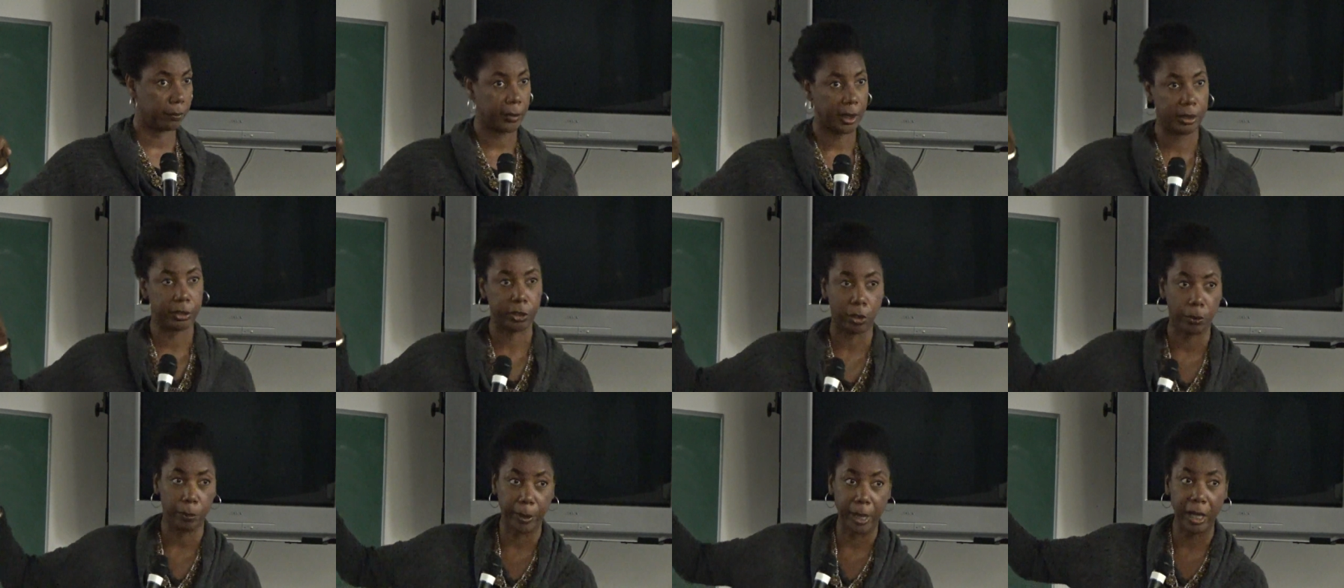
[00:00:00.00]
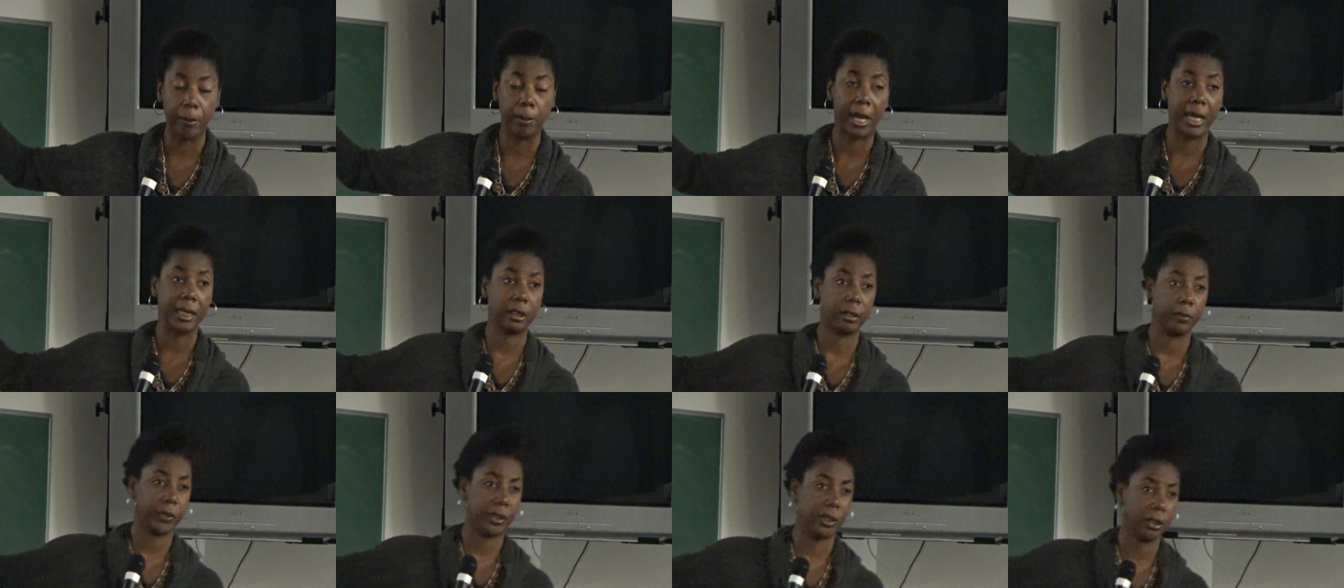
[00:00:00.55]
And so
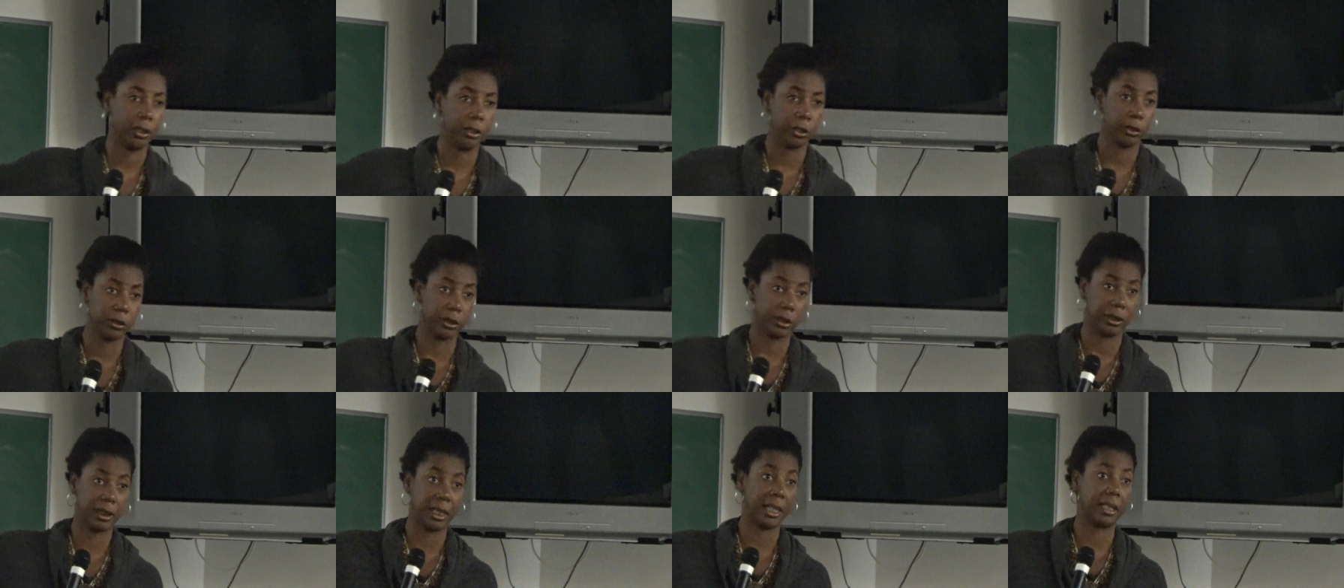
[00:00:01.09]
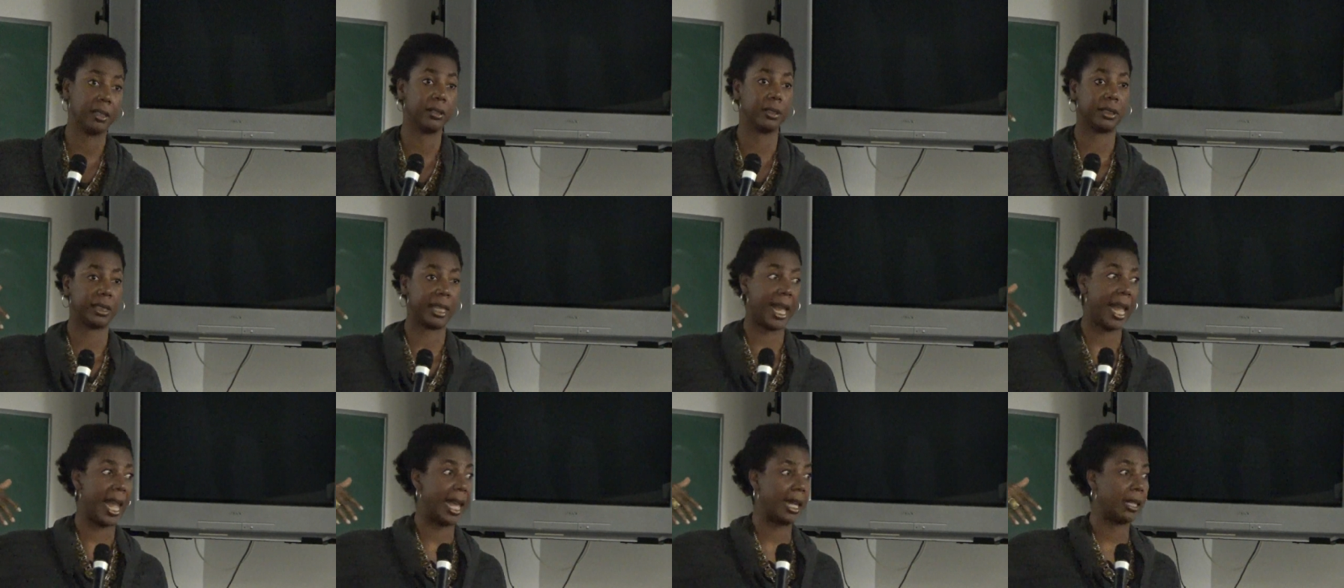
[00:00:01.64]
Belmont de Villiers does
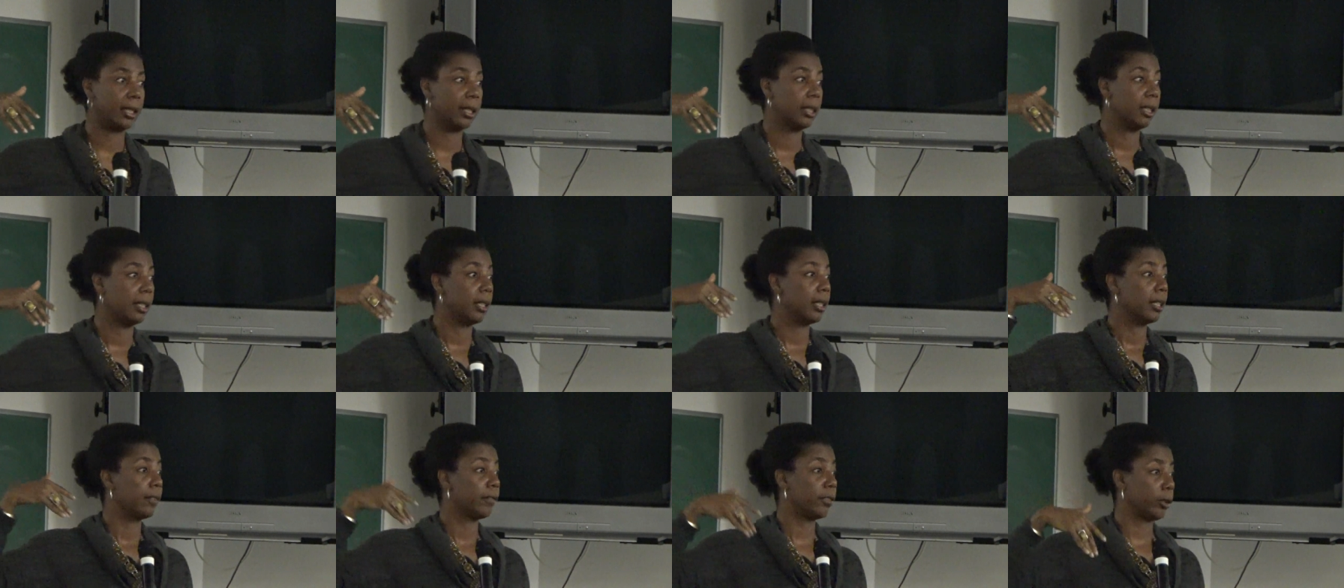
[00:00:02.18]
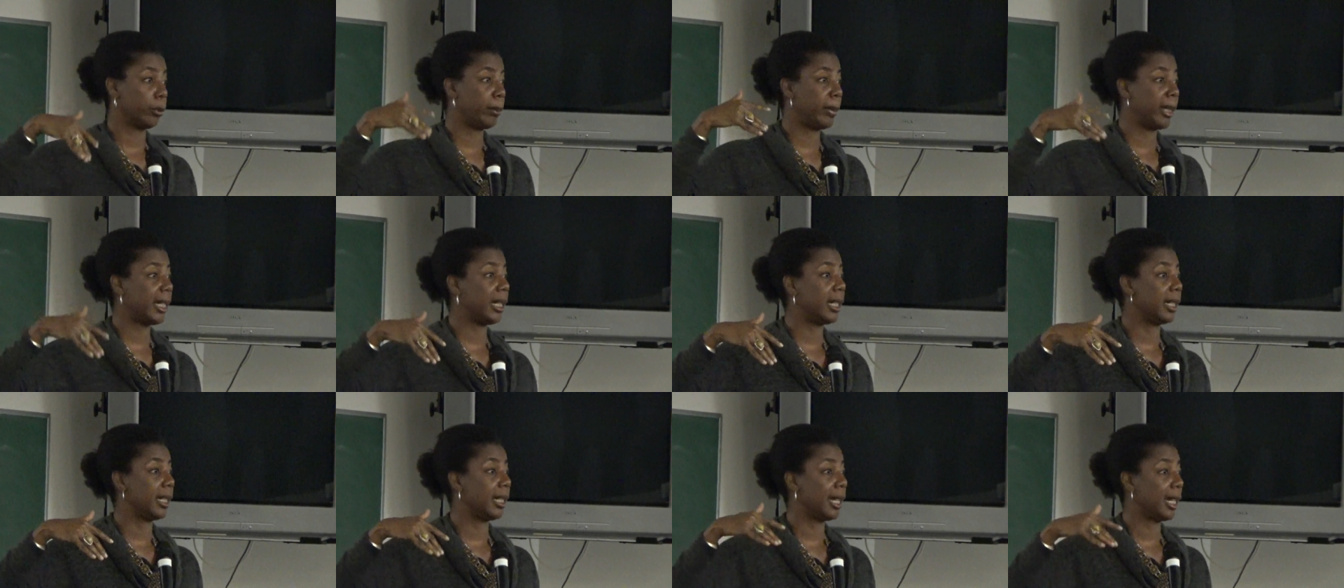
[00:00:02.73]
that for
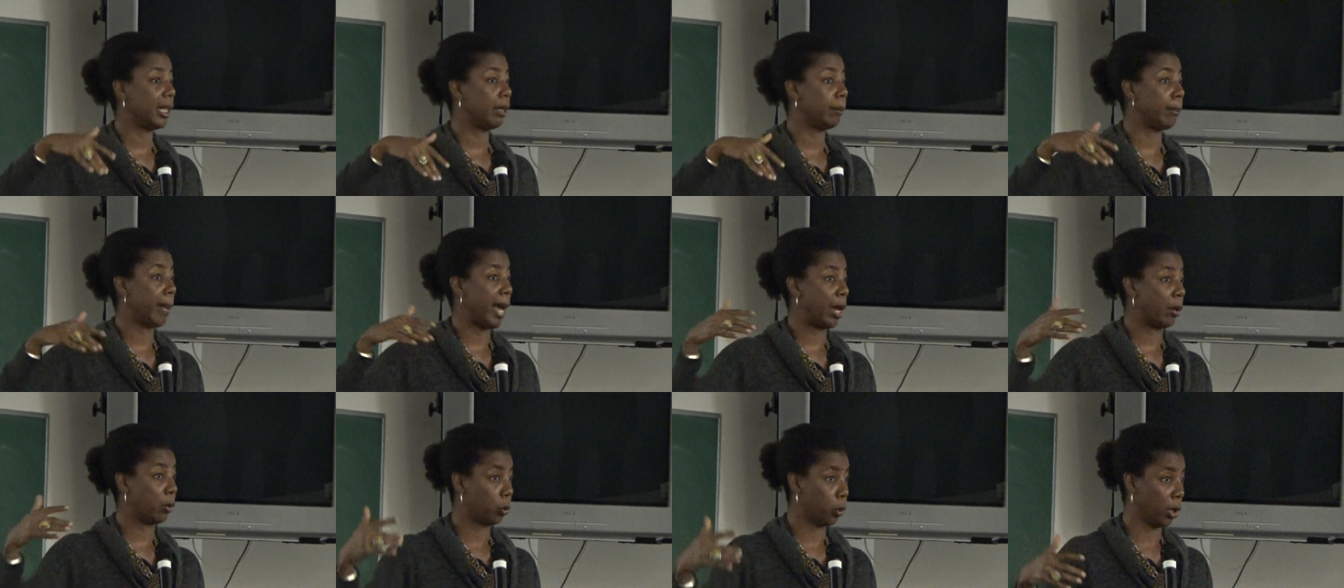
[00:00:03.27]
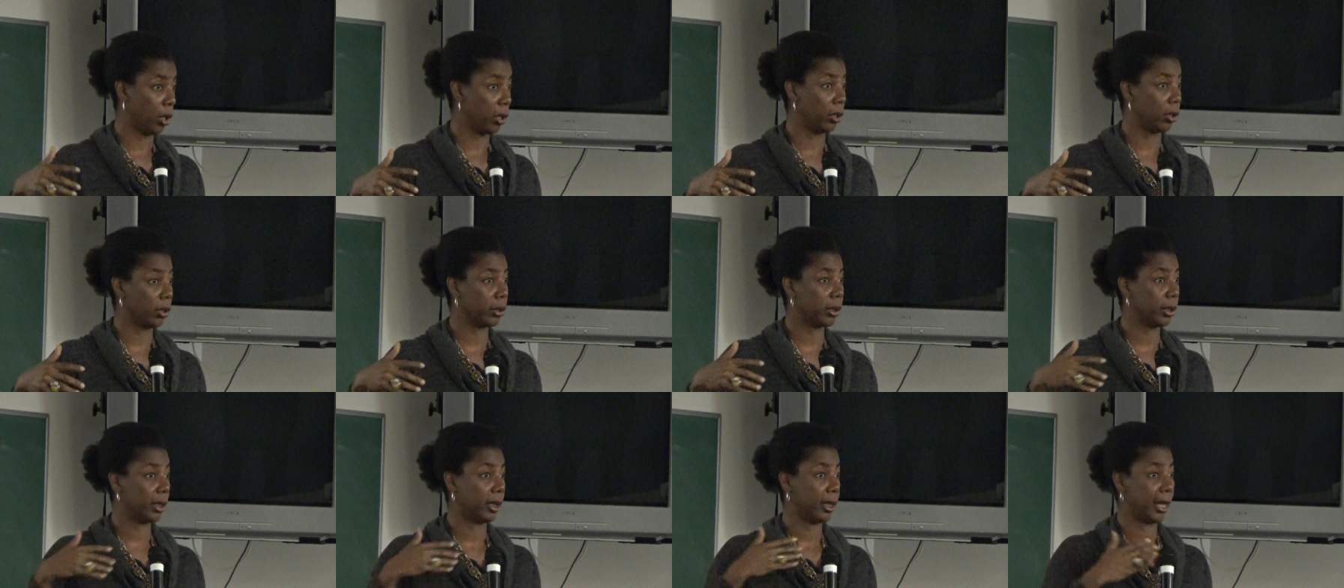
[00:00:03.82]
me in my
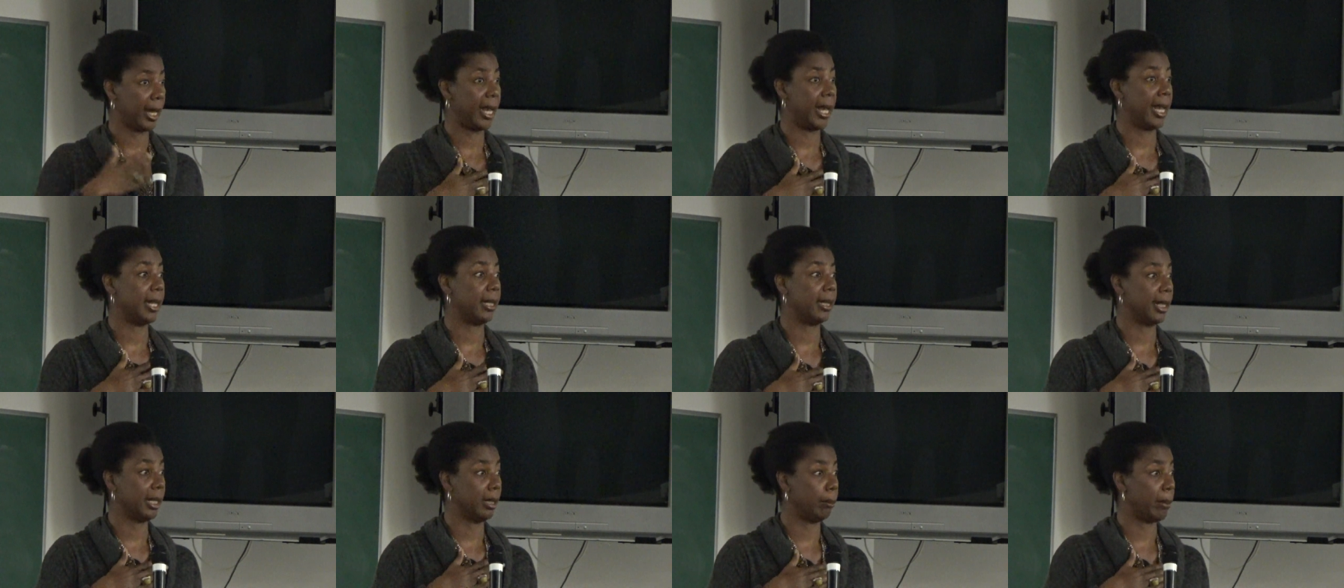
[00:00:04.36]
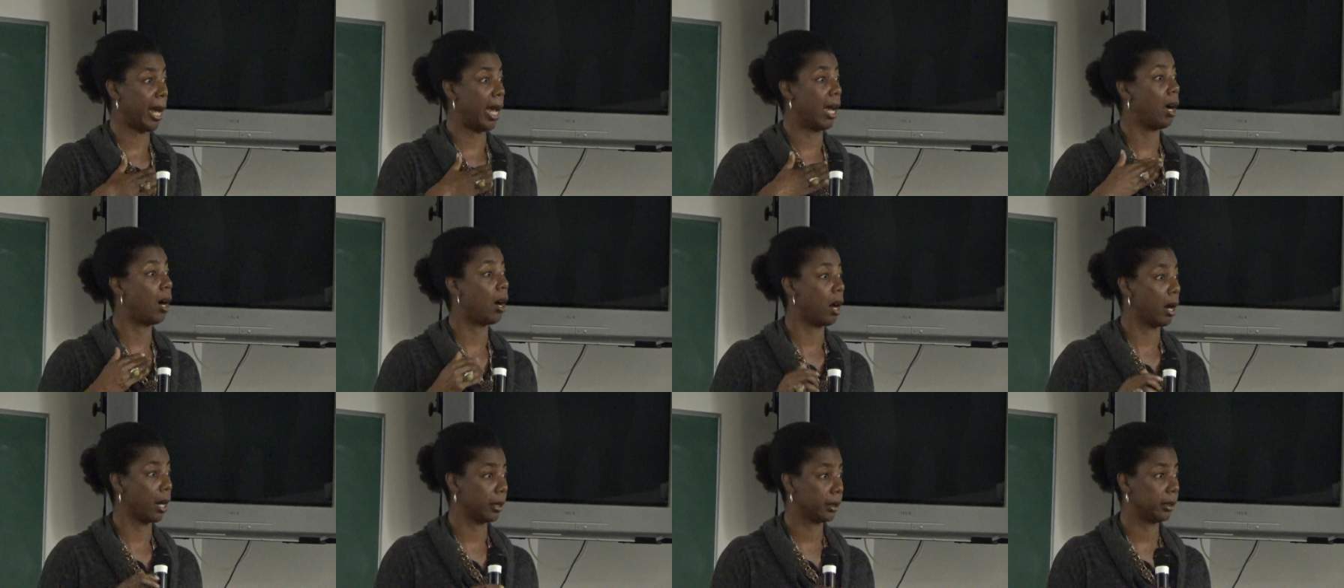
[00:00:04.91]
work and in my
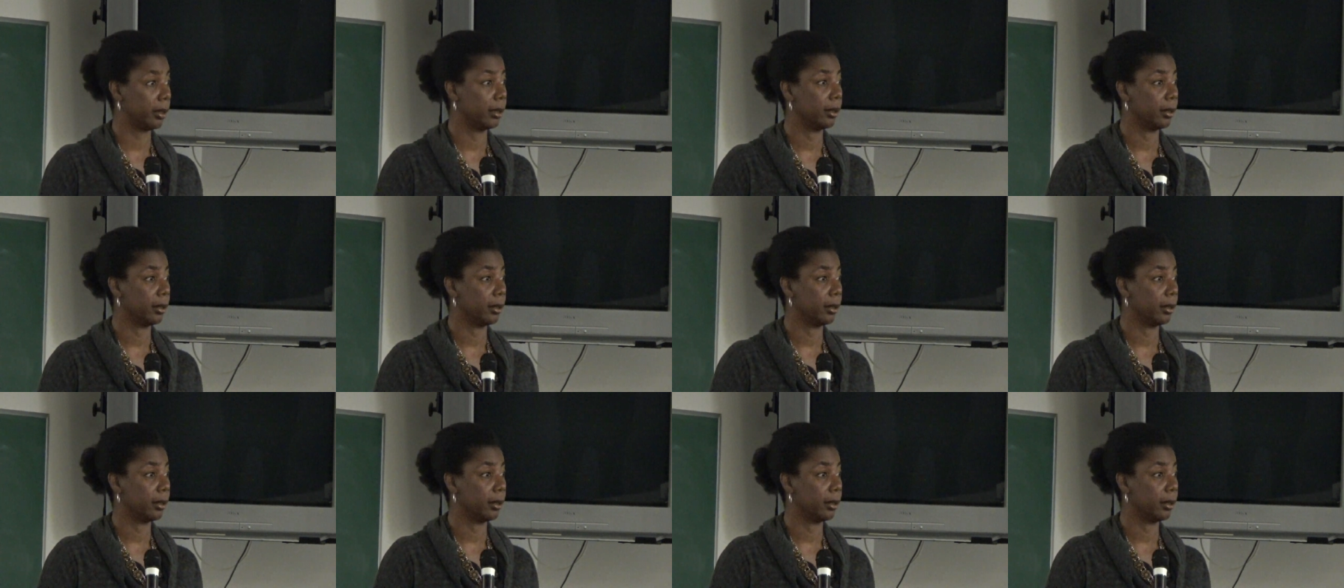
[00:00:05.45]
heart.